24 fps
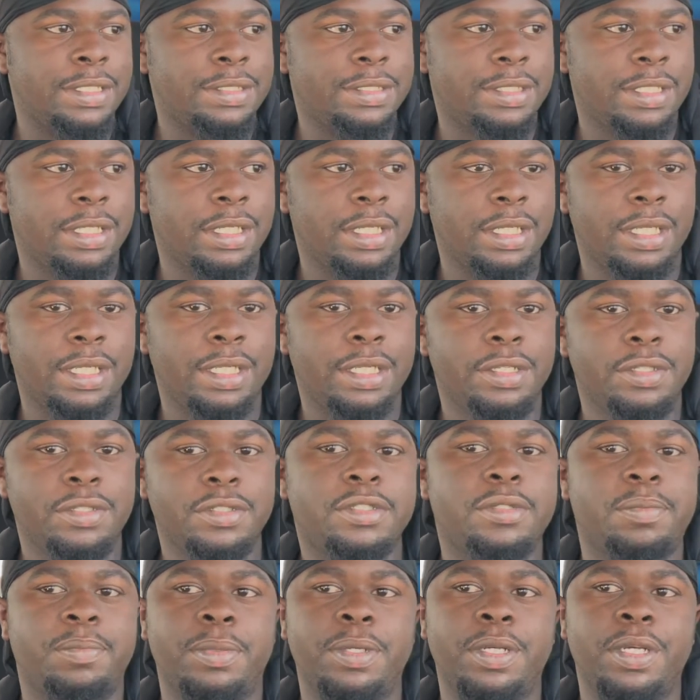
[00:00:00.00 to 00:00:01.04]
and the
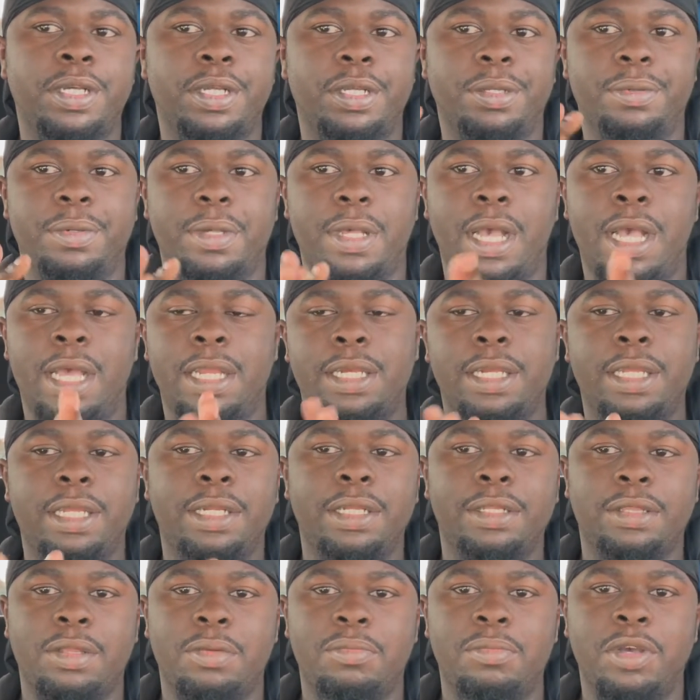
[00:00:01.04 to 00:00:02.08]
hills, but I
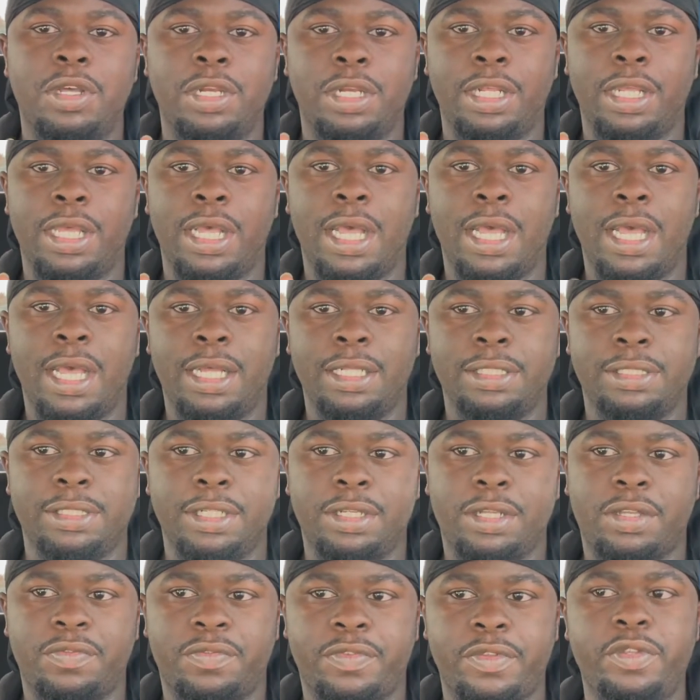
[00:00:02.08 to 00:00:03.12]
needed the money. I had
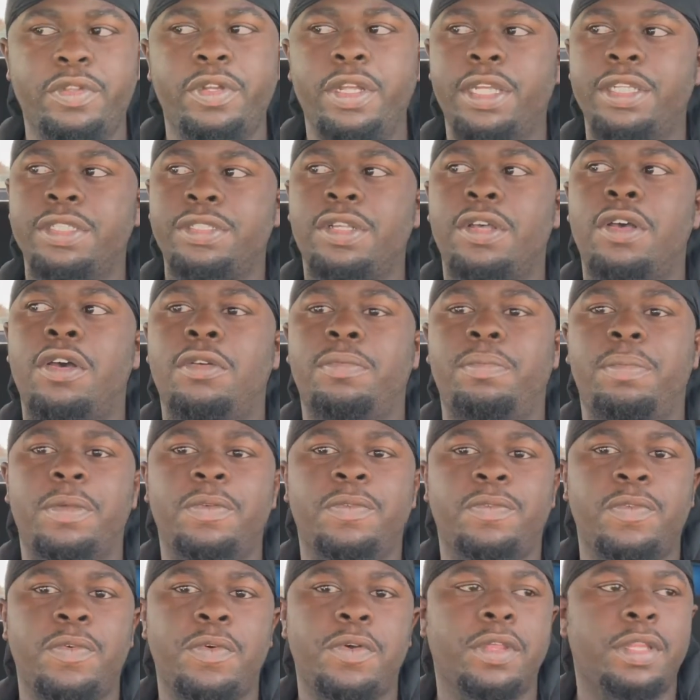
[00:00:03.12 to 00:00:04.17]
took a few days off
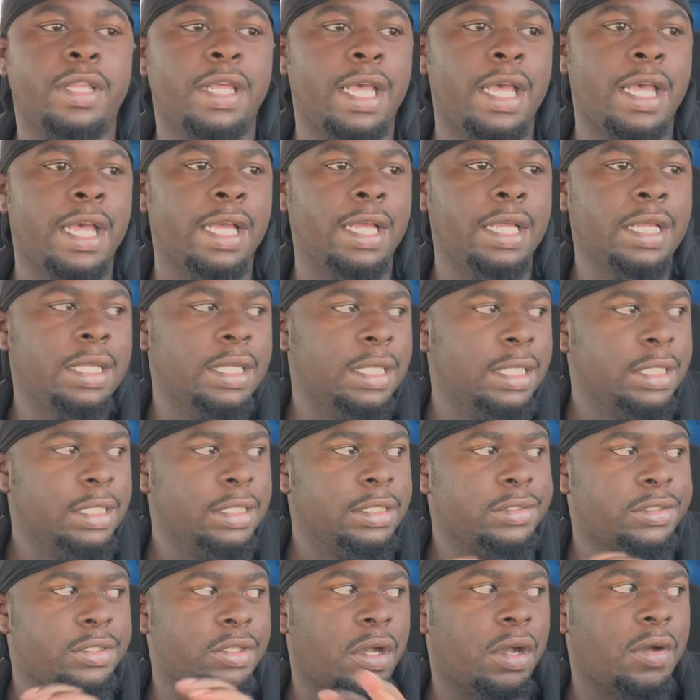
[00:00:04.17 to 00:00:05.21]
before that,
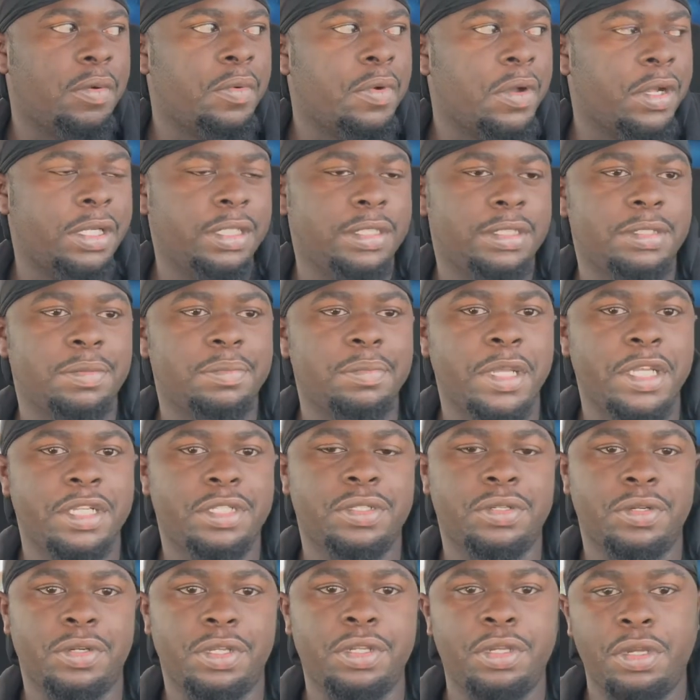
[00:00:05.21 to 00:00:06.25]
so I wanted to make
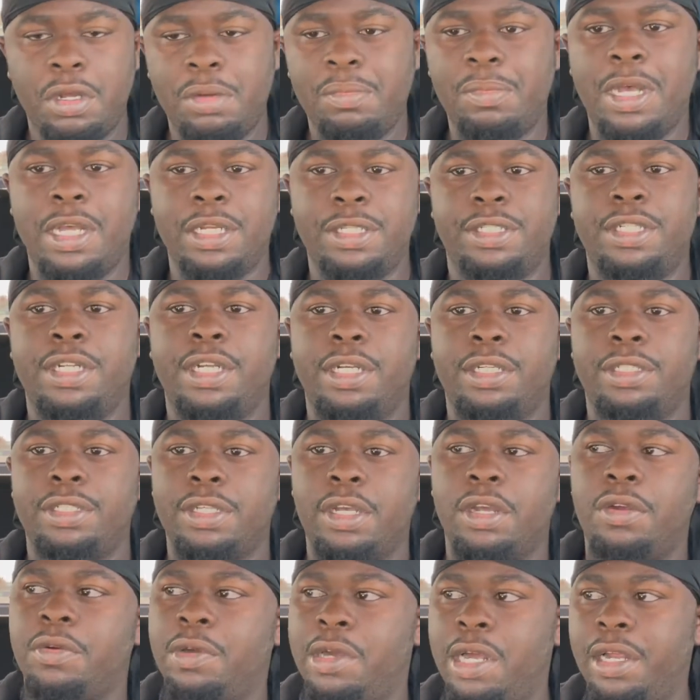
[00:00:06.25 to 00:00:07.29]
sure, you know, my checks
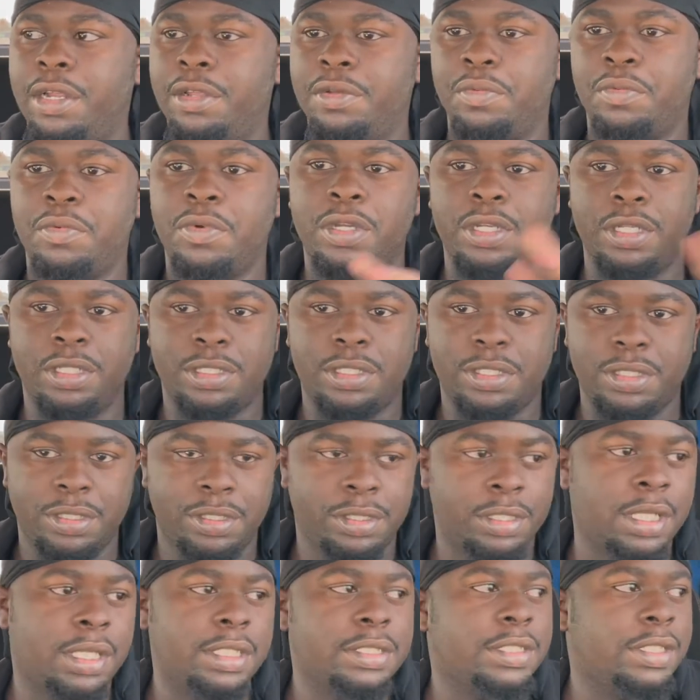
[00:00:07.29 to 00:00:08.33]
are right, which
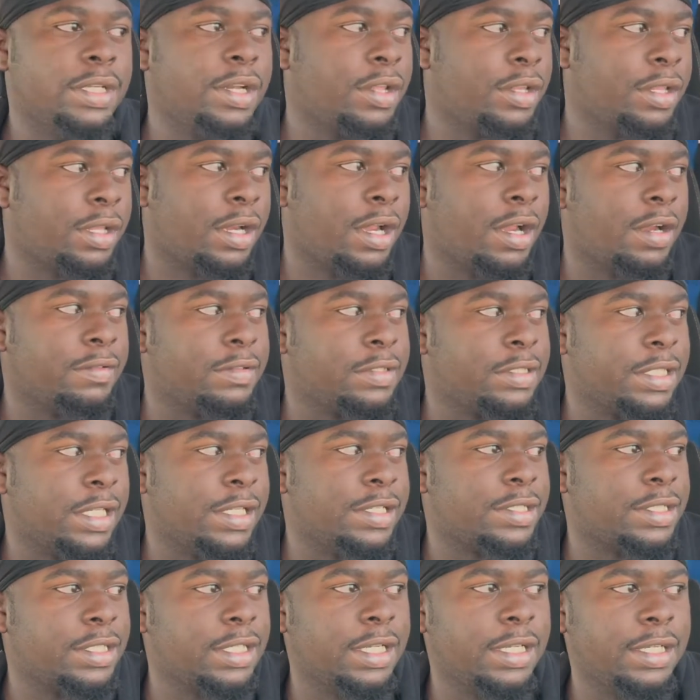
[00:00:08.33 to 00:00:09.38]
that's another
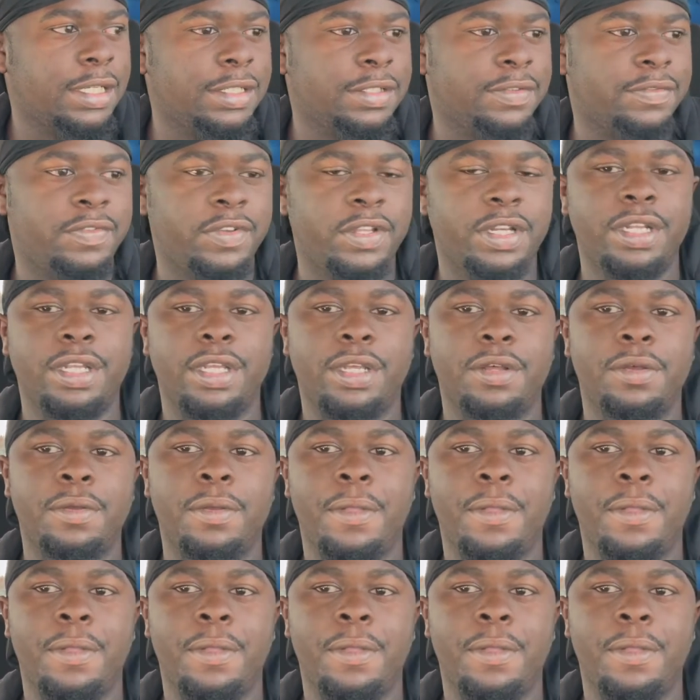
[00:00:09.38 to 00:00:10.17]
conversation in this video.